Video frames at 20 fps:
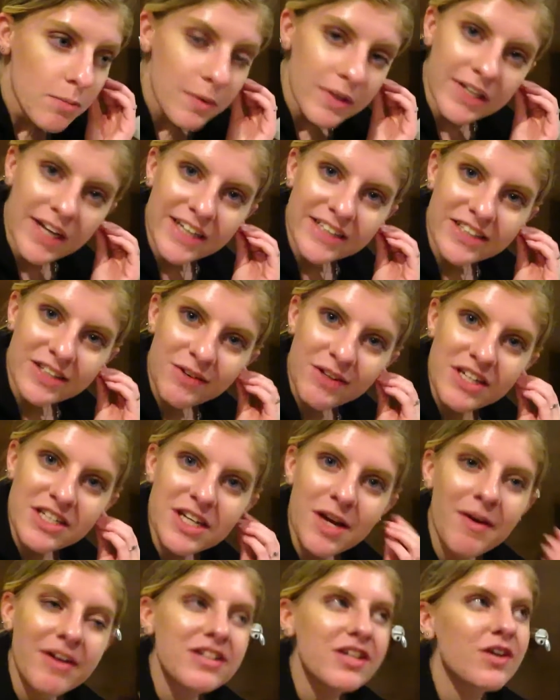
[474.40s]
Yeah, so we just
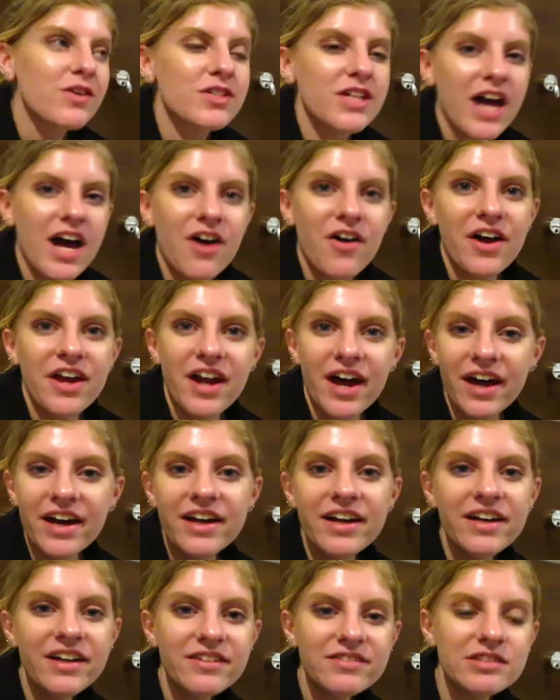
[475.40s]
got back to the hotel and I
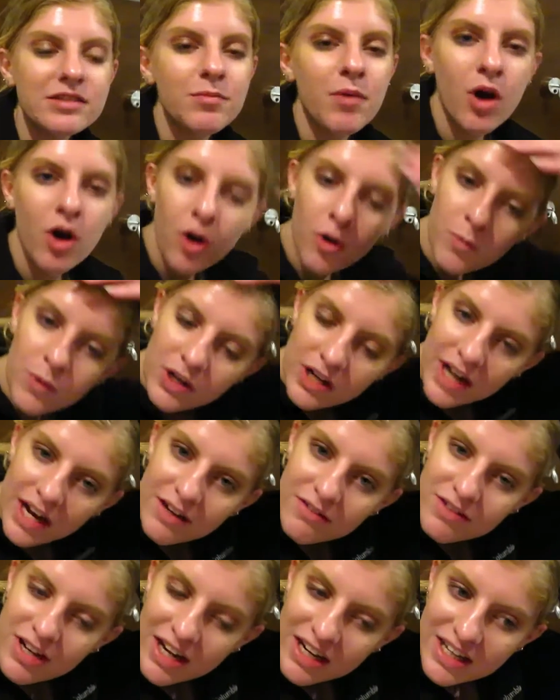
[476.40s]
have some homework
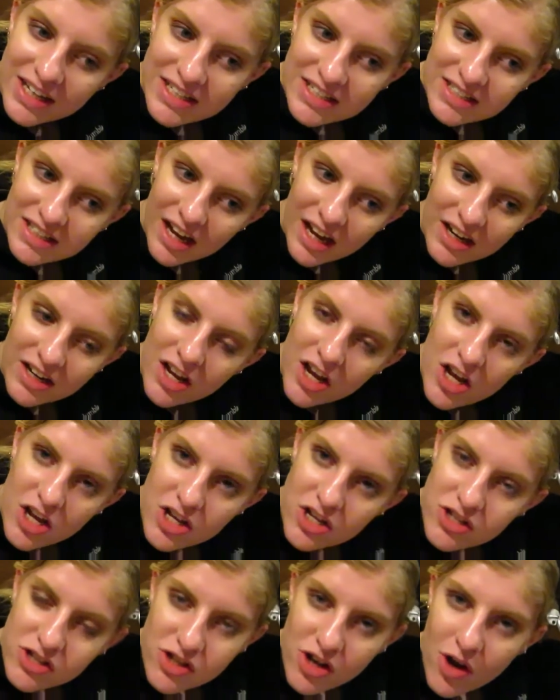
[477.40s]
I've got to get done.
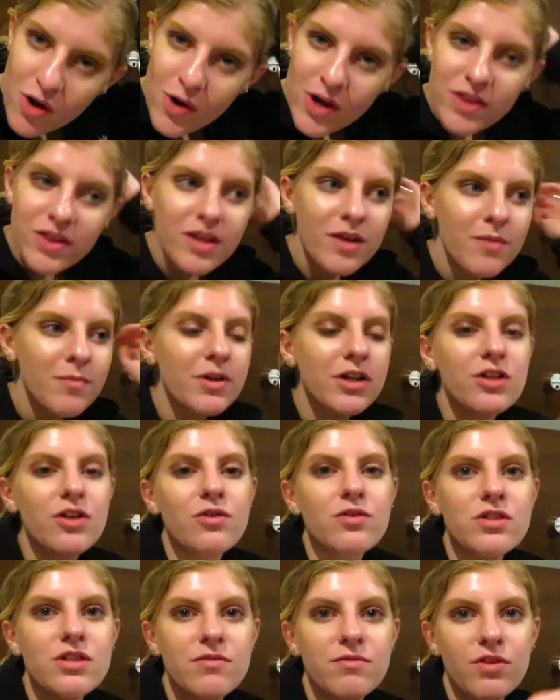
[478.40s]
So I think I'm going to
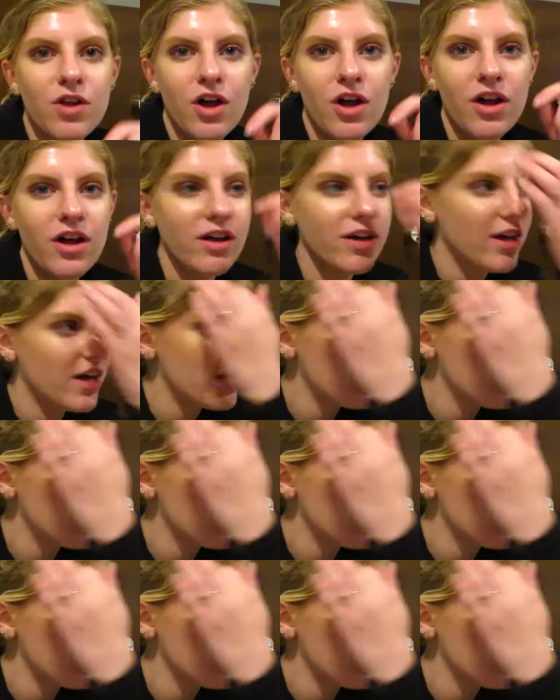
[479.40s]
close the vlog